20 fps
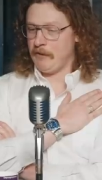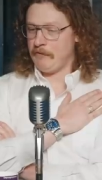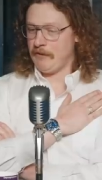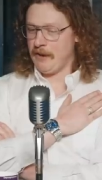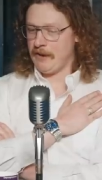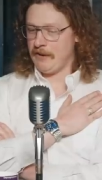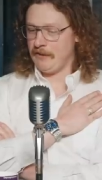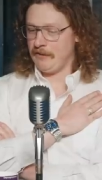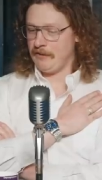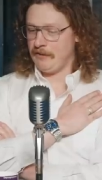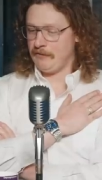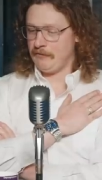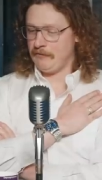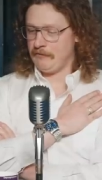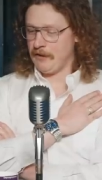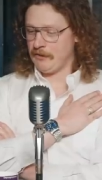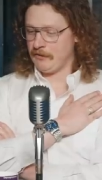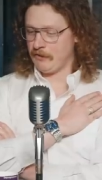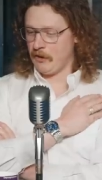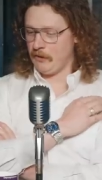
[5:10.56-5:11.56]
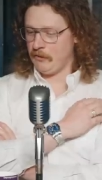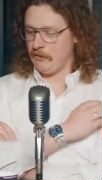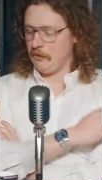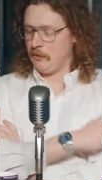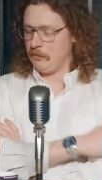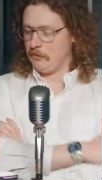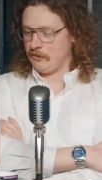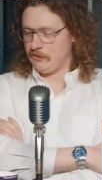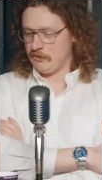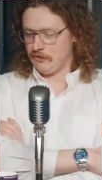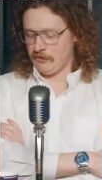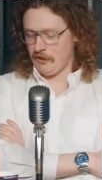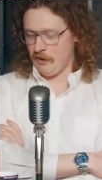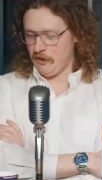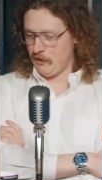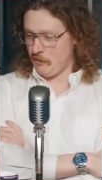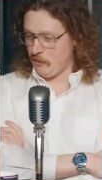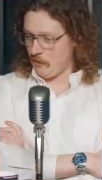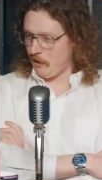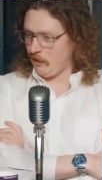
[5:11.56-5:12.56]
friend Fred Goldthorpe's
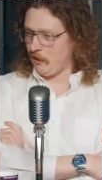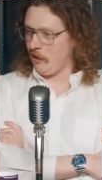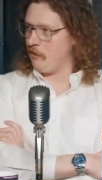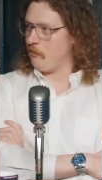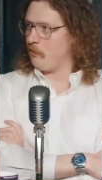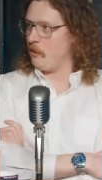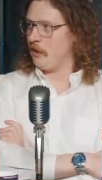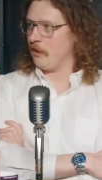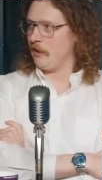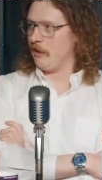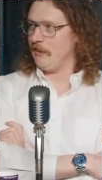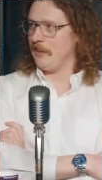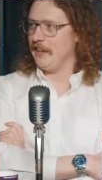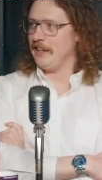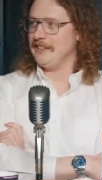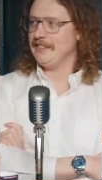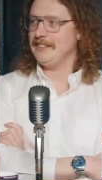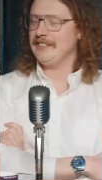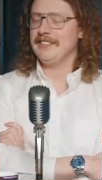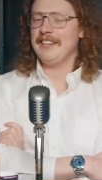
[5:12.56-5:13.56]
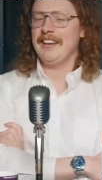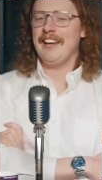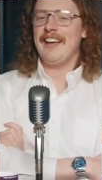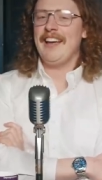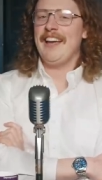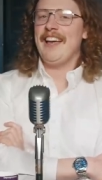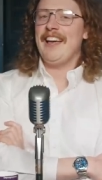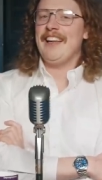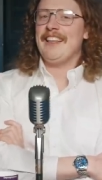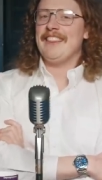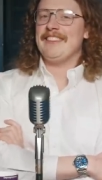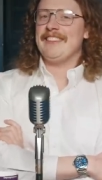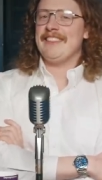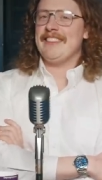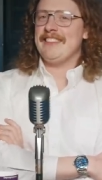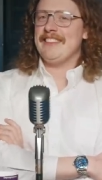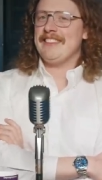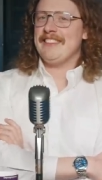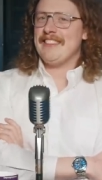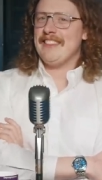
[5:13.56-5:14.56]
done quite a lot of work on this,
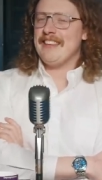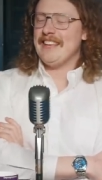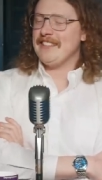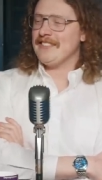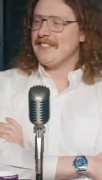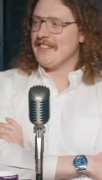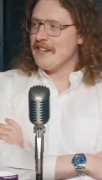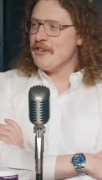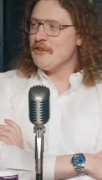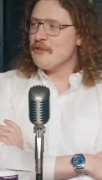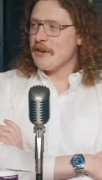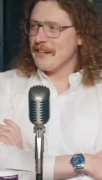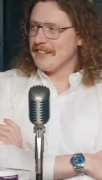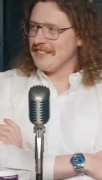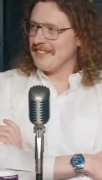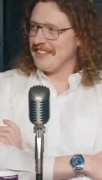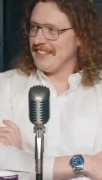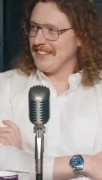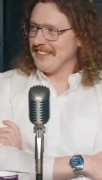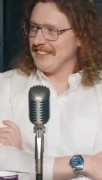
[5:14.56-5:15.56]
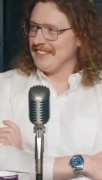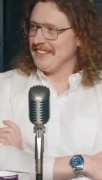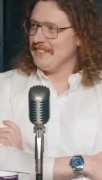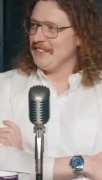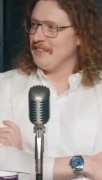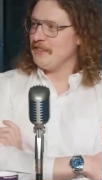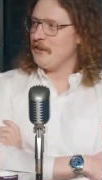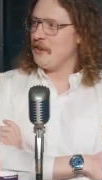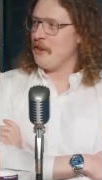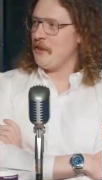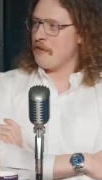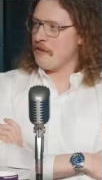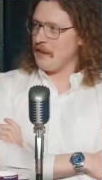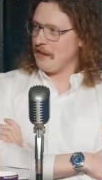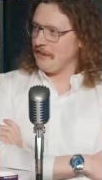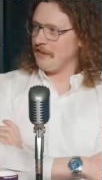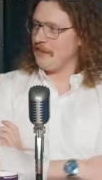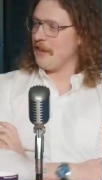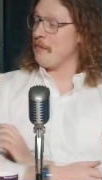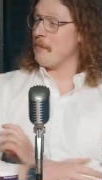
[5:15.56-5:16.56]
it's interesting mm-hmm. the
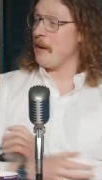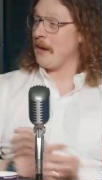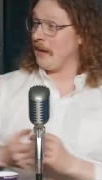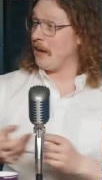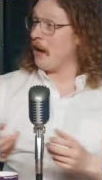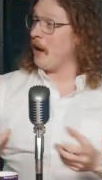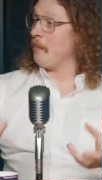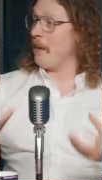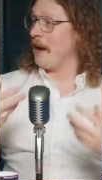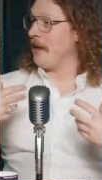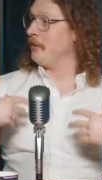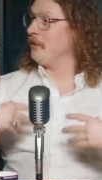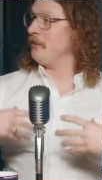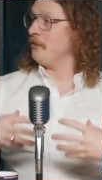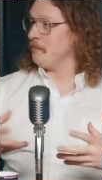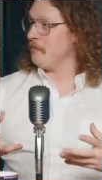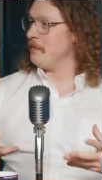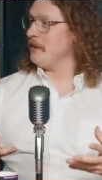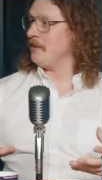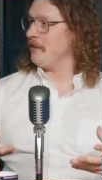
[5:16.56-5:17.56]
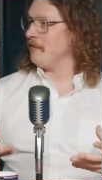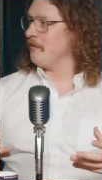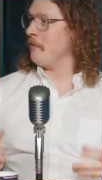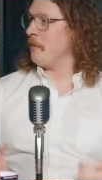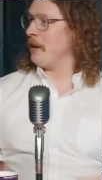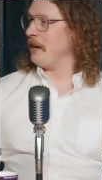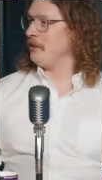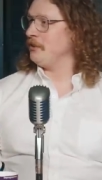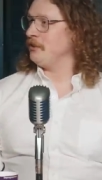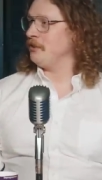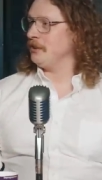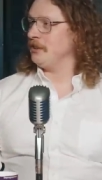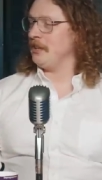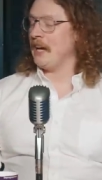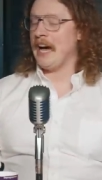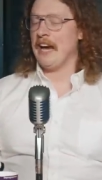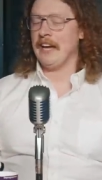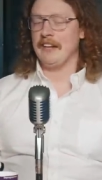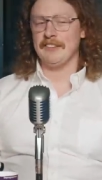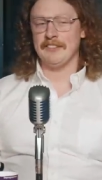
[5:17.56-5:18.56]
things they pick up as misinformation
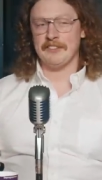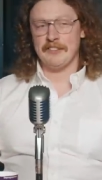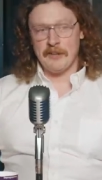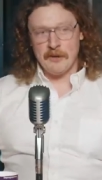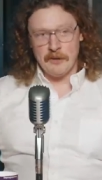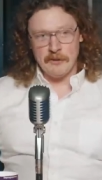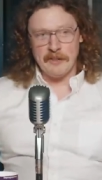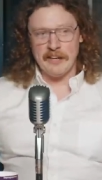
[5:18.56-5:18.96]
and who